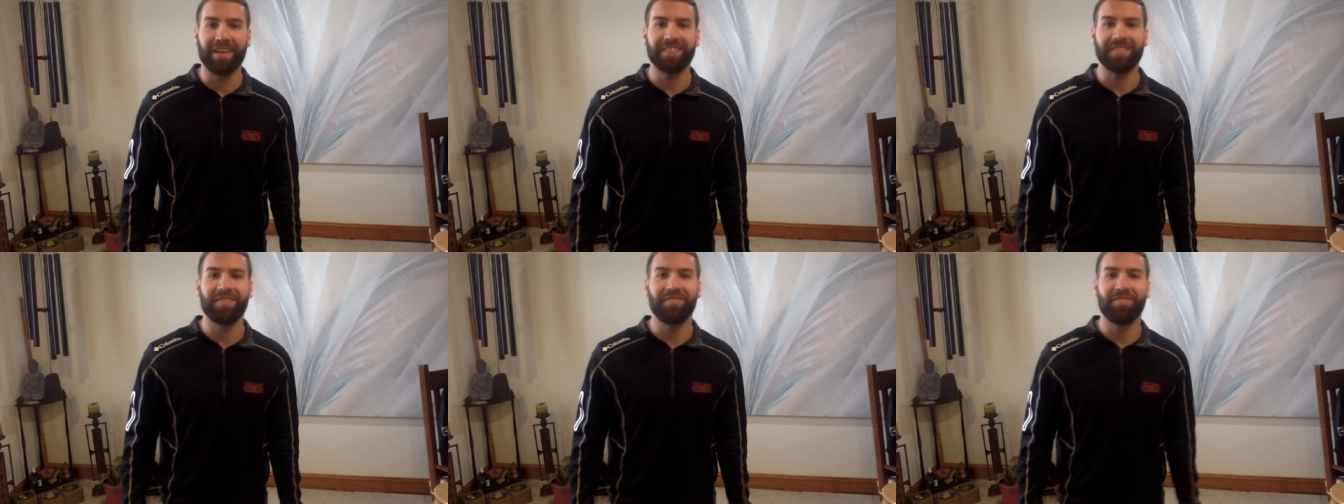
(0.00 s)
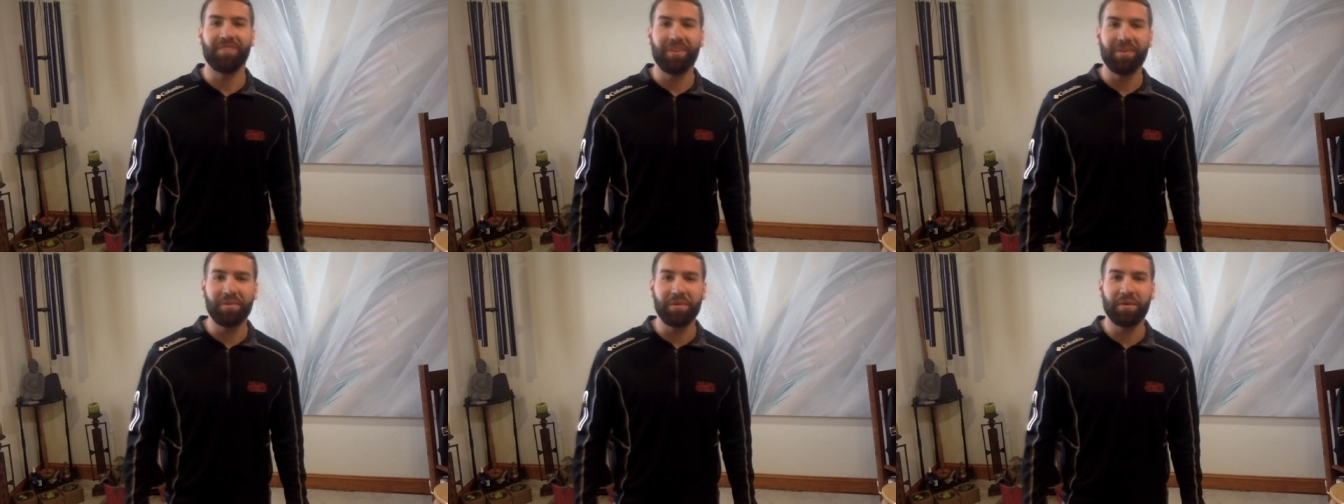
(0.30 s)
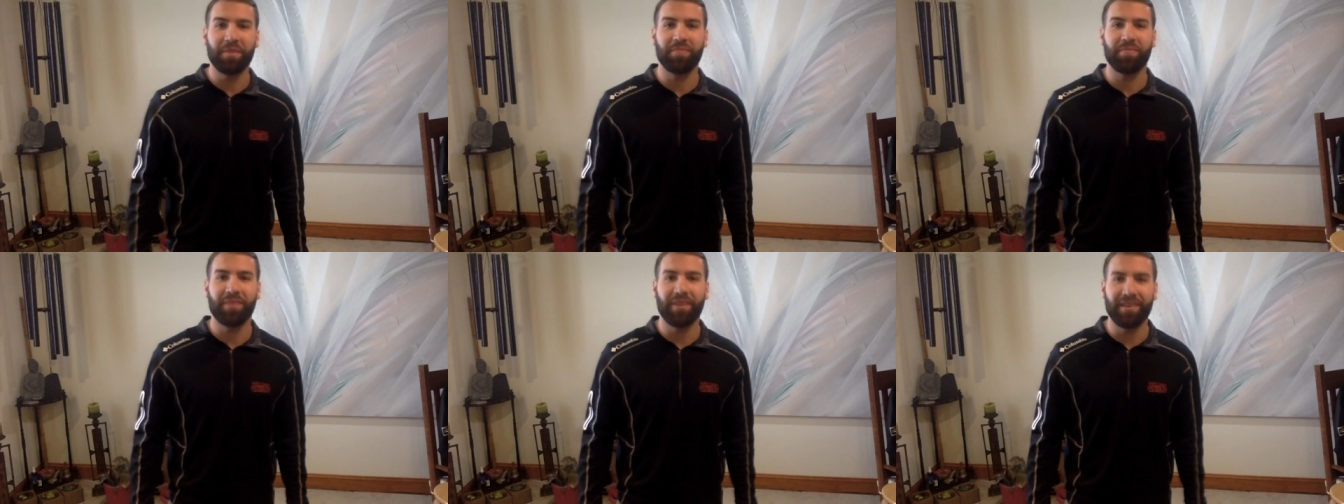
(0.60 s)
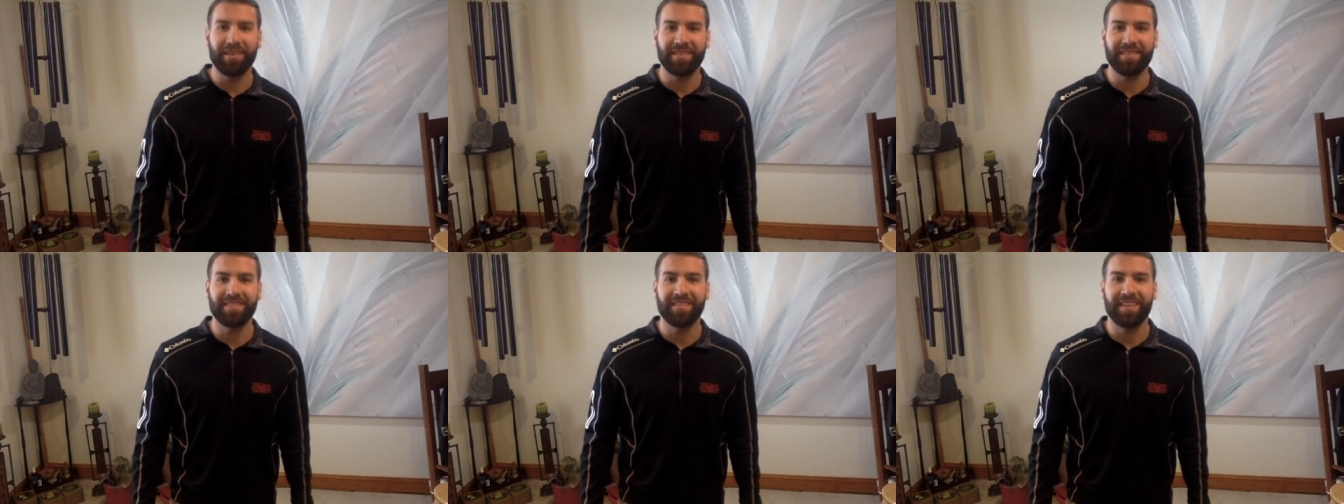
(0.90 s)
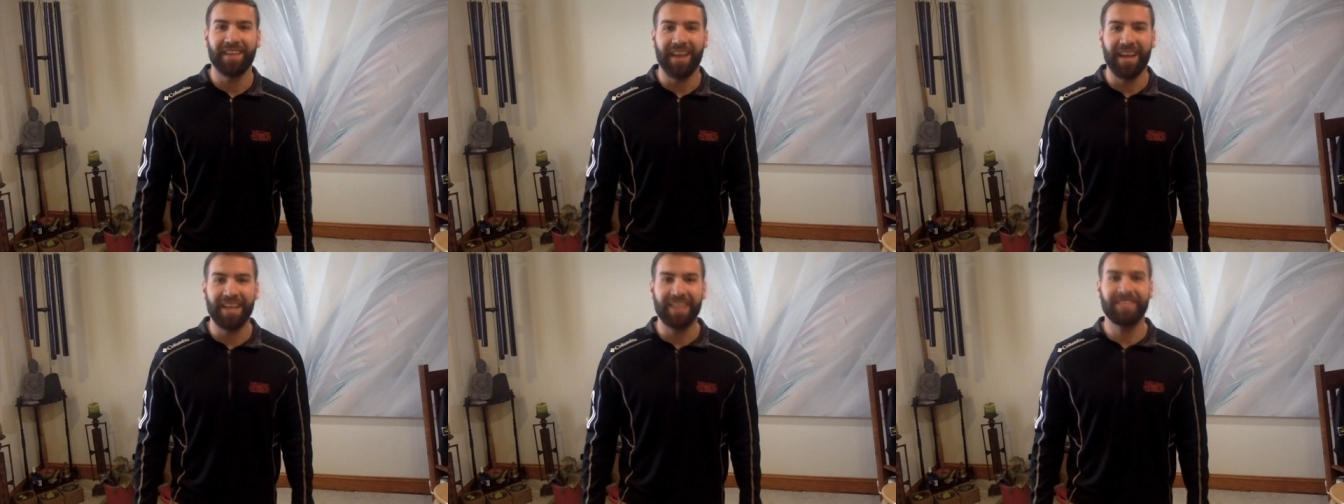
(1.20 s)
I'm very impressed.
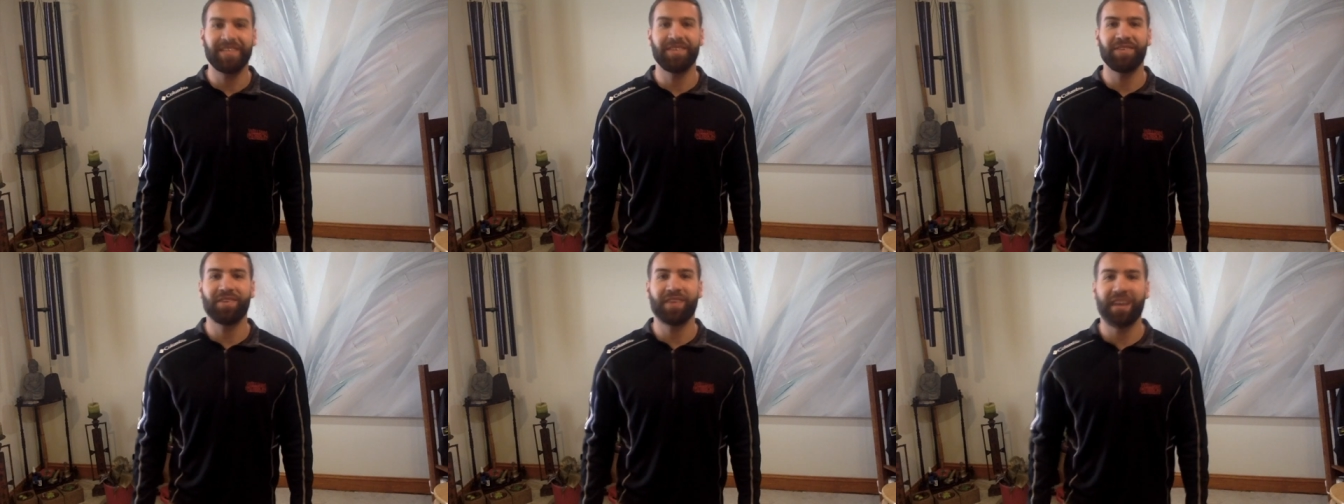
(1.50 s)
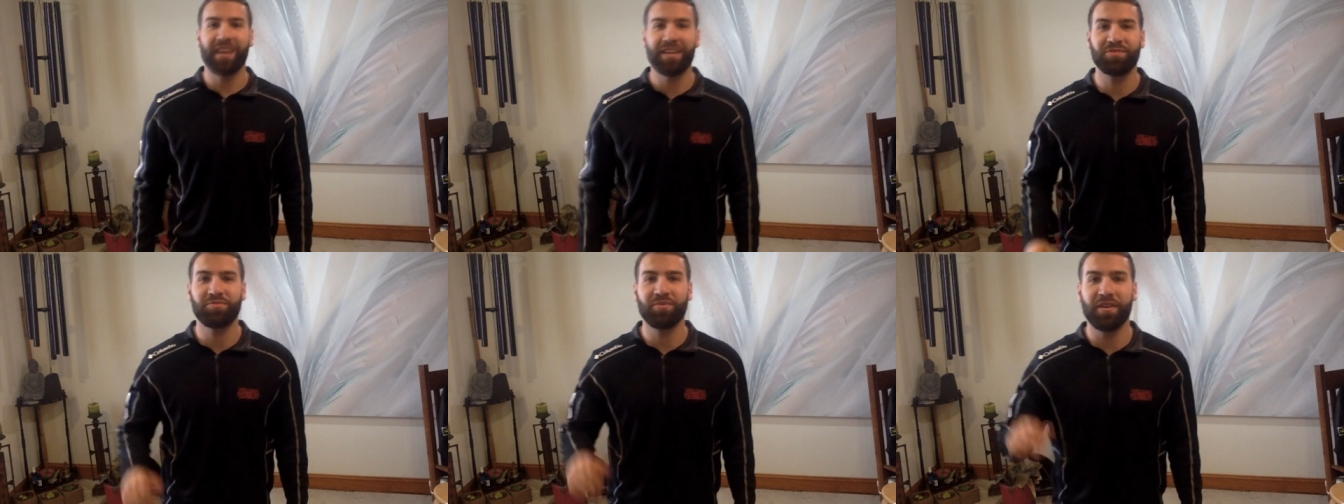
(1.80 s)
I see you guys